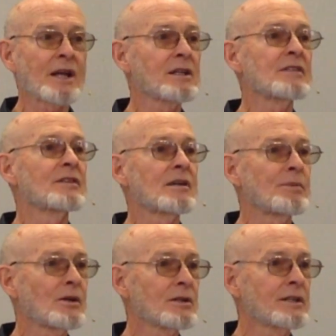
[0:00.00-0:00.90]
I'd leave it
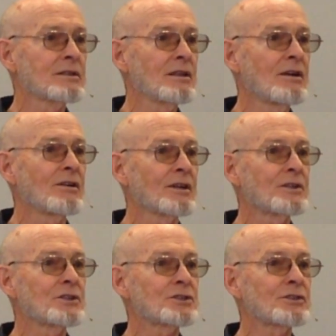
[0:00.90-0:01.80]
up all year long
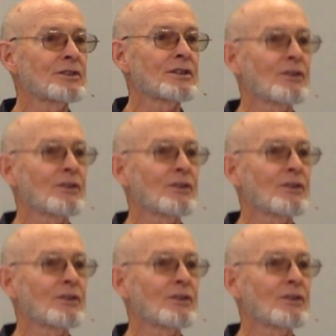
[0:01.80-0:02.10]
and just turn